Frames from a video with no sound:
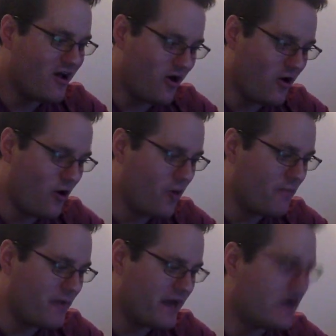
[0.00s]
Oh
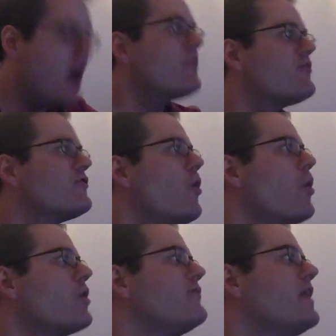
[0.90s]
my God, this is
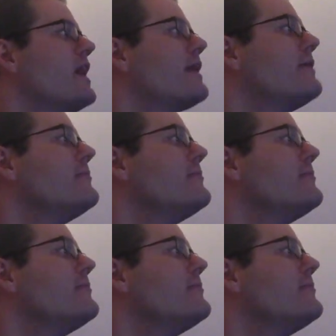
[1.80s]
horrifying.